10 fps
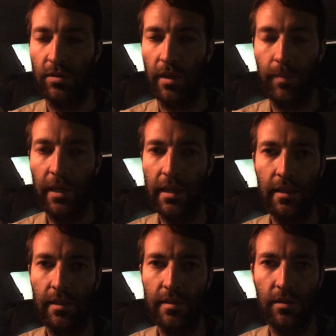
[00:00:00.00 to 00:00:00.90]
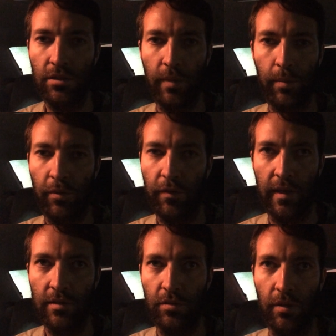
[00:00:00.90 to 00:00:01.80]
So I'm not going to listen to my
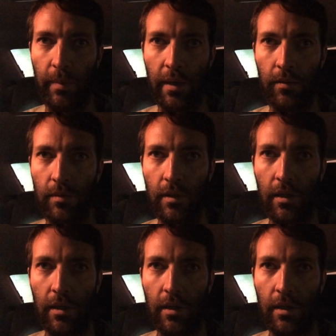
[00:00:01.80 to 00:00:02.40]
professor about